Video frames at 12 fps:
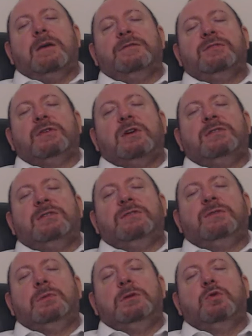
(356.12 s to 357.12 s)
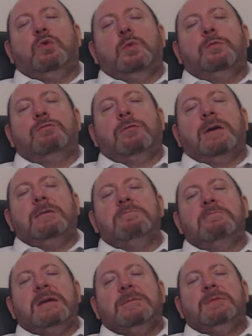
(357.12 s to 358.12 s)
I've started to incorporate
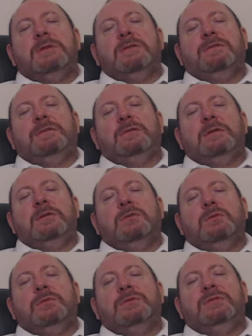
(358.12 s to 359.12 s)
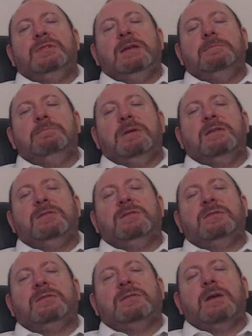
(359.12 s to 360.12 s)
maybe a few little
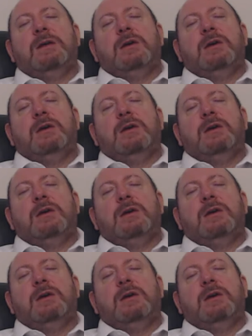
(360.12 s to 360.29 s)
tidbits